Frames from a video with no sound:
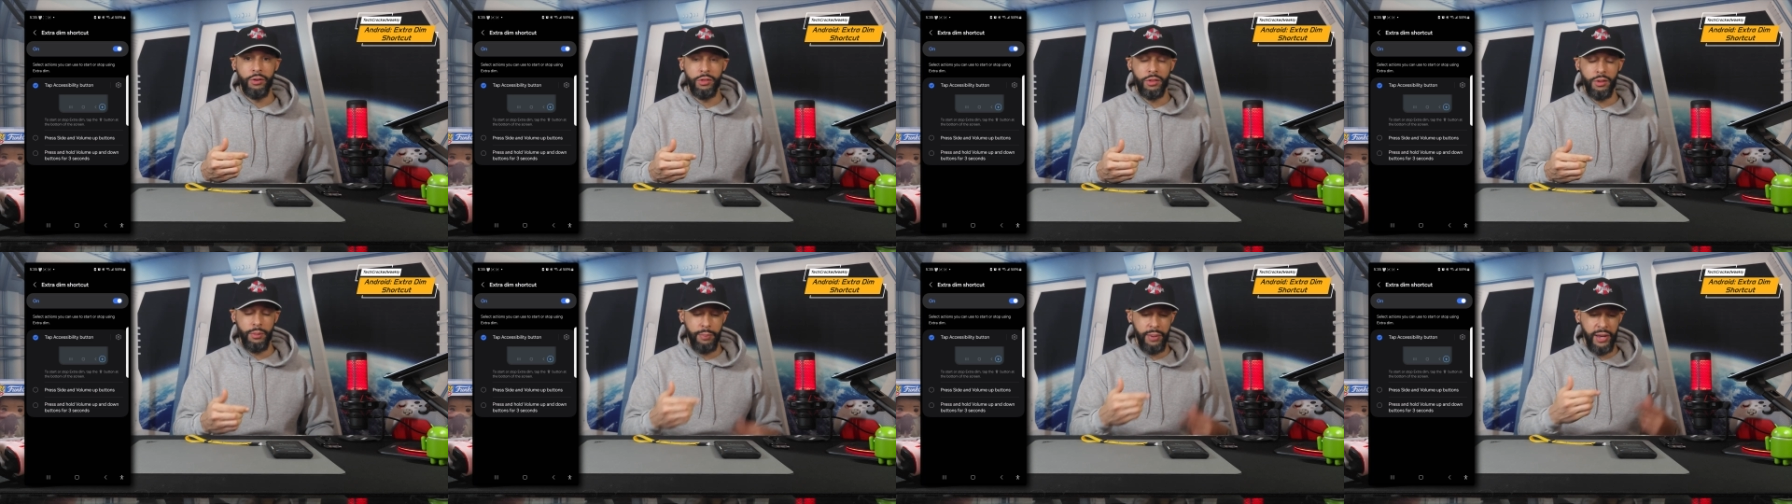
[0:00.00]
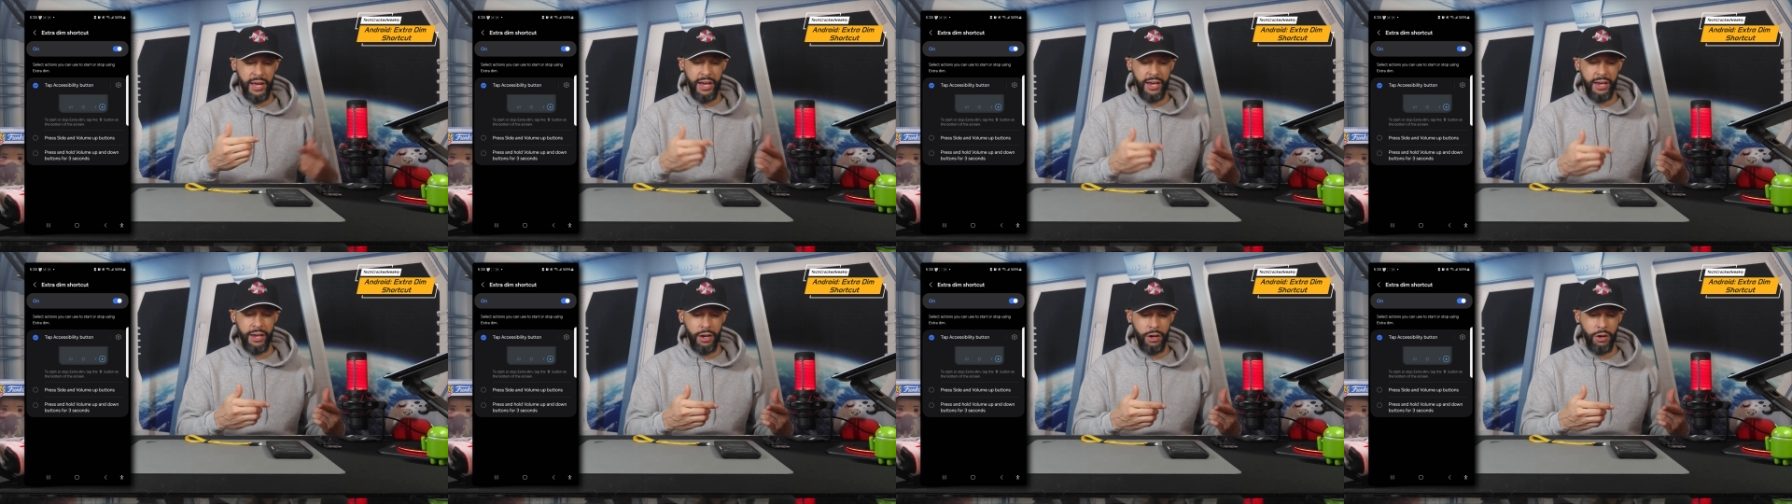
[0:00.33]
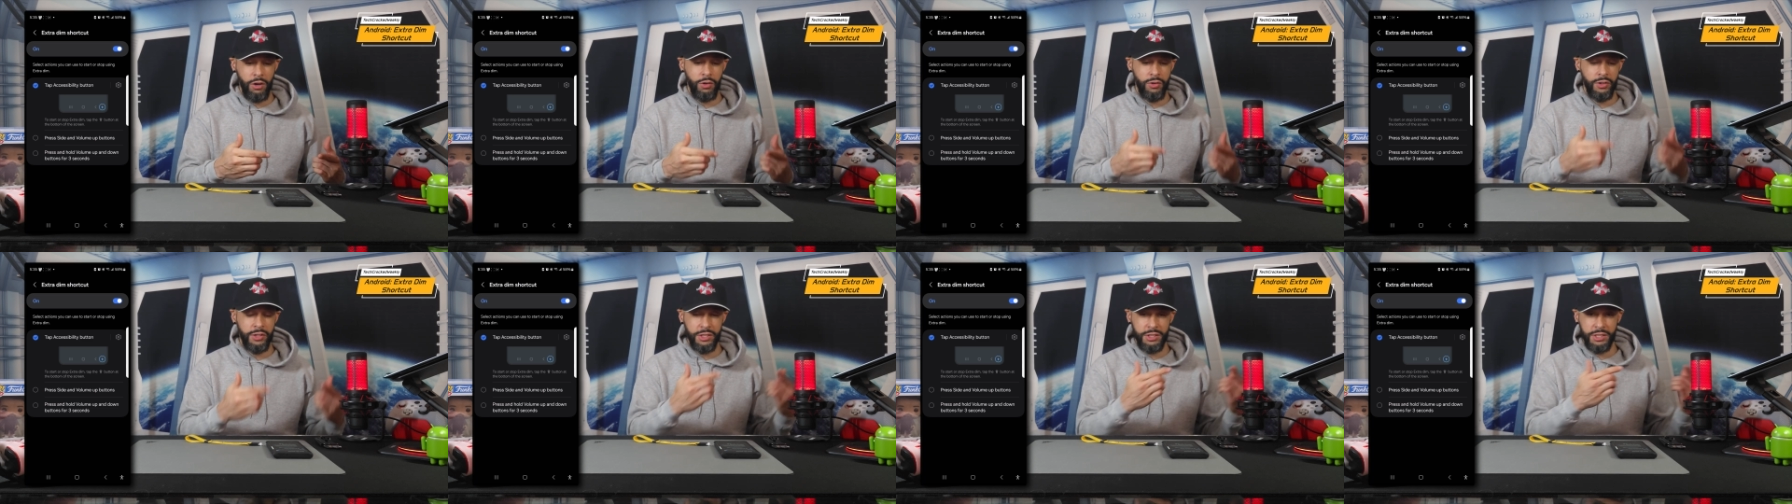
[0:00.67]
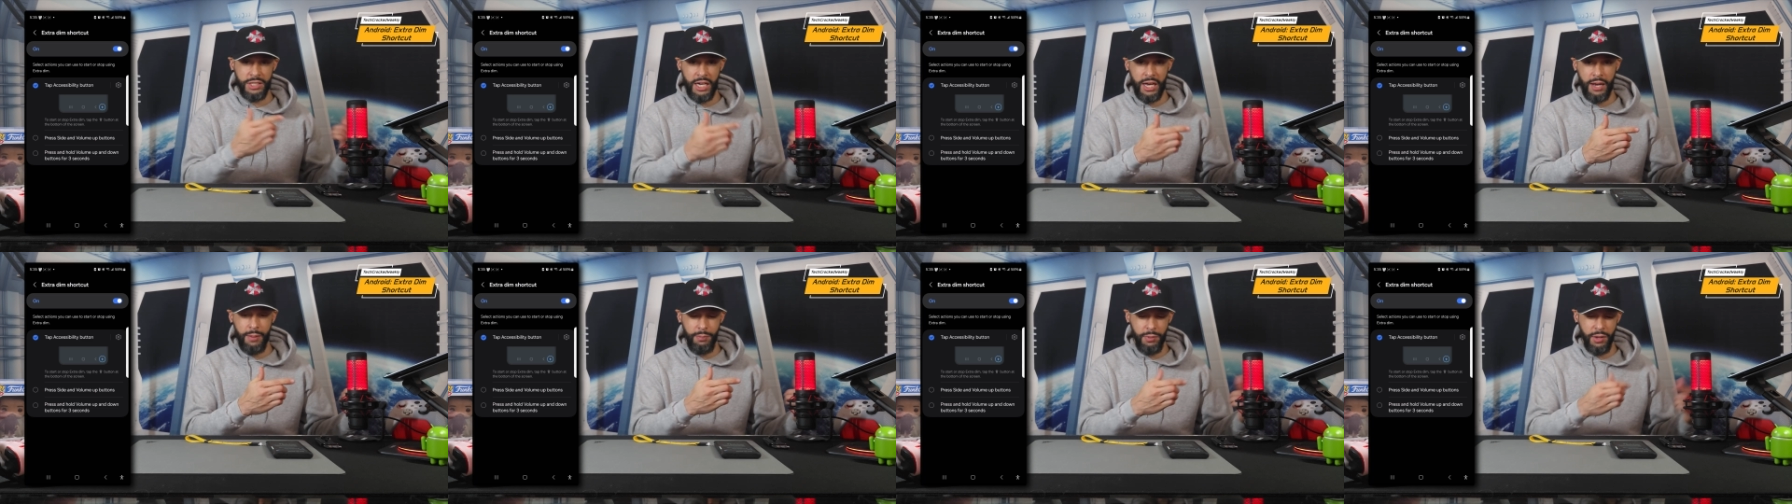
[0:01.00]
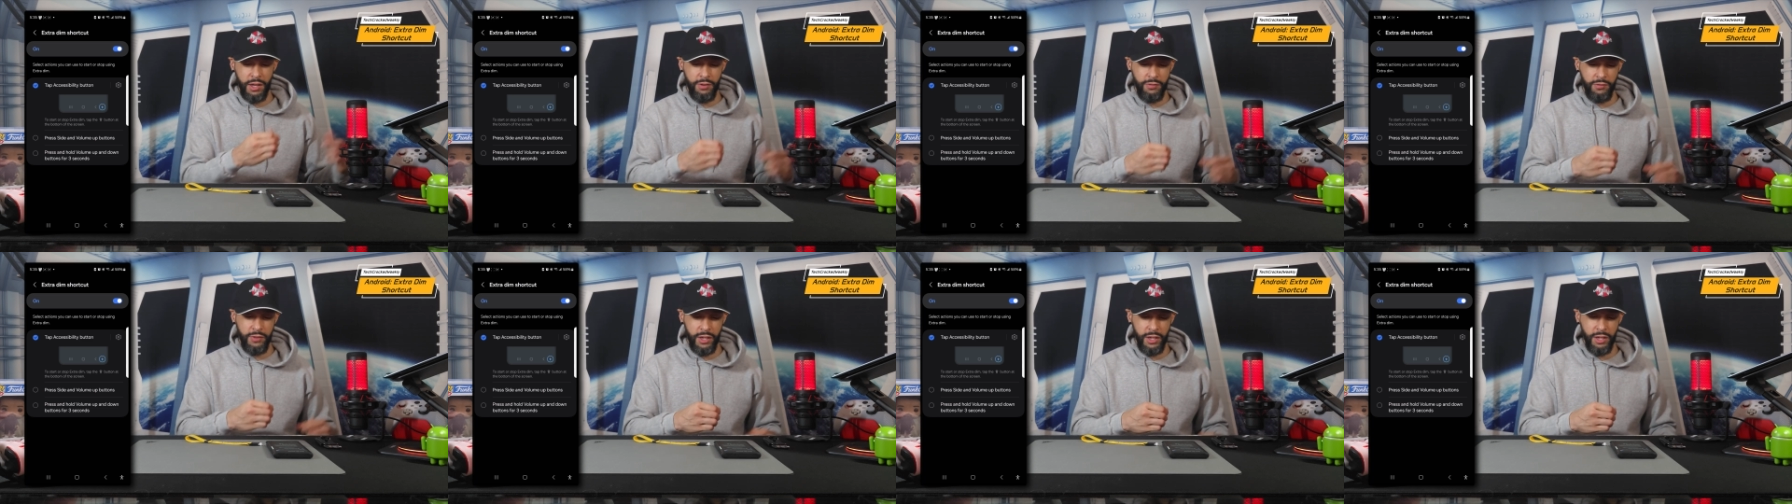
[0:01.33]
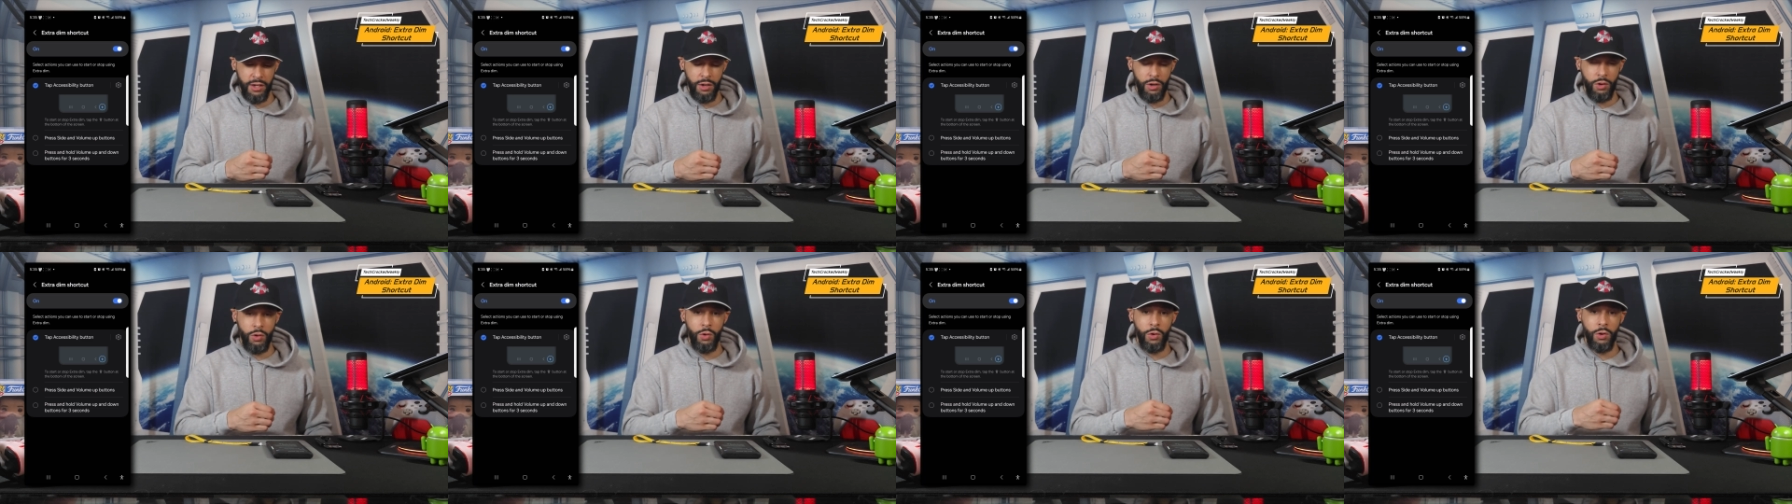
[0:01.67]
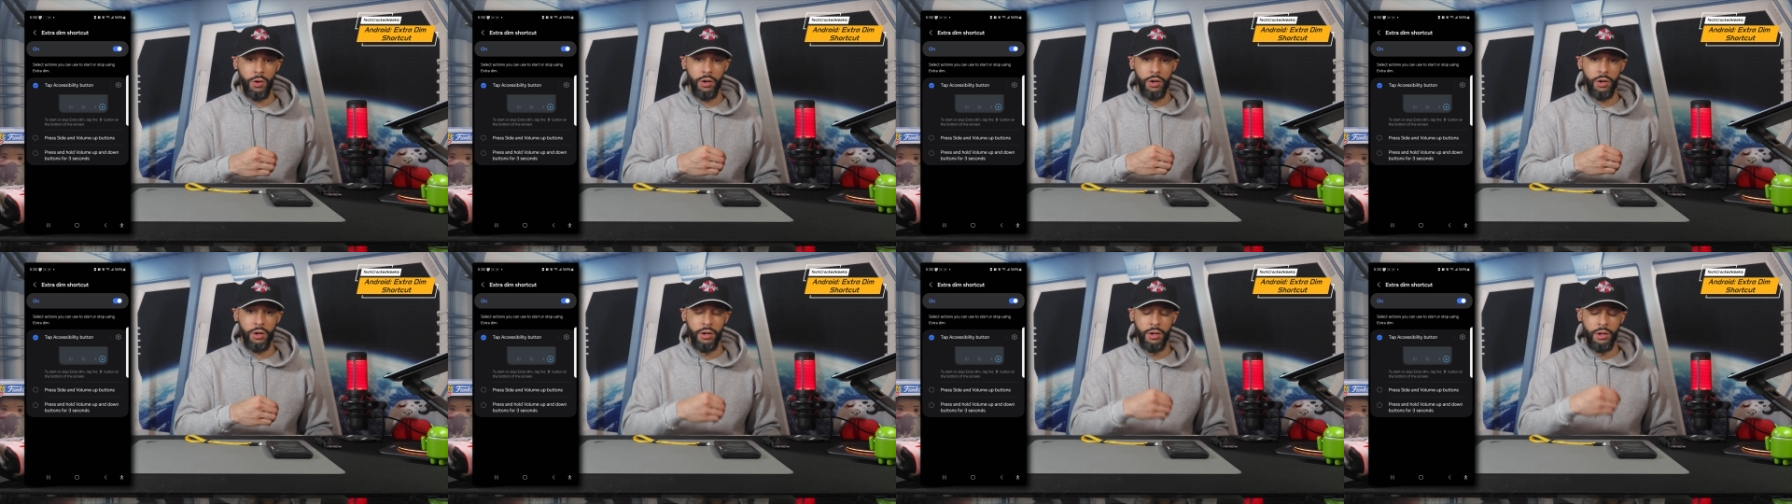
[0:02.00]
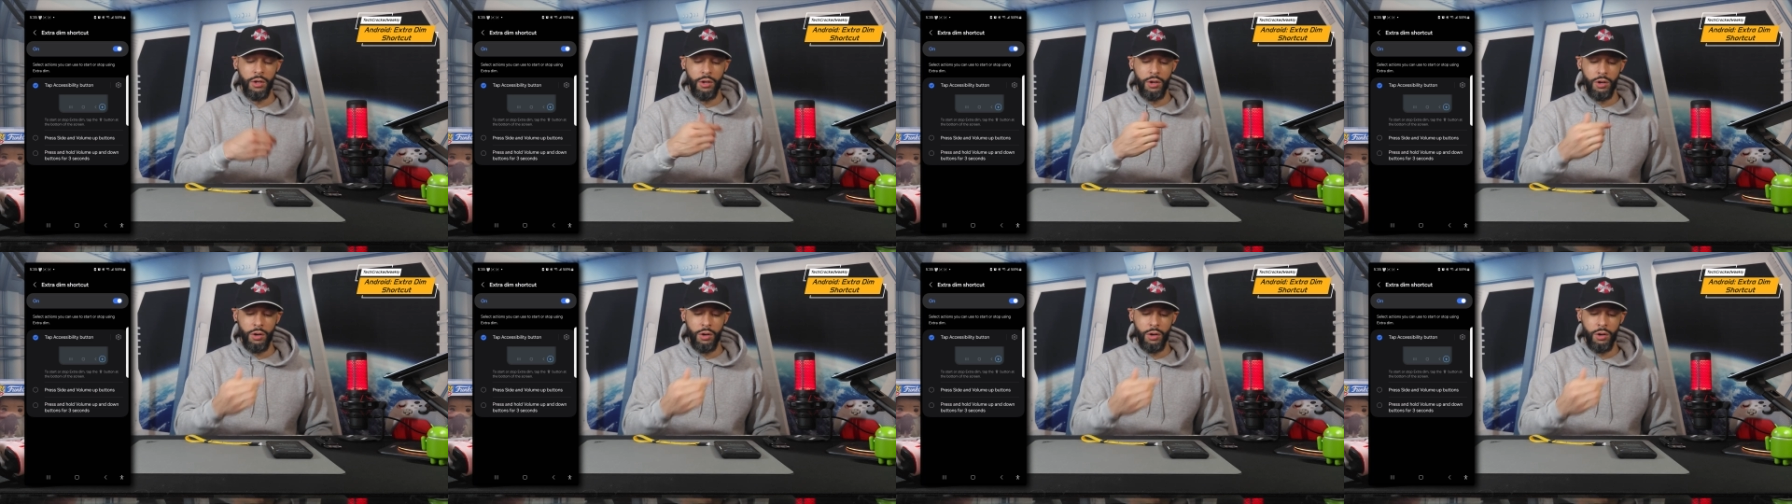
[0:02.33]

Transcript: the back arrow in the top left-hand corner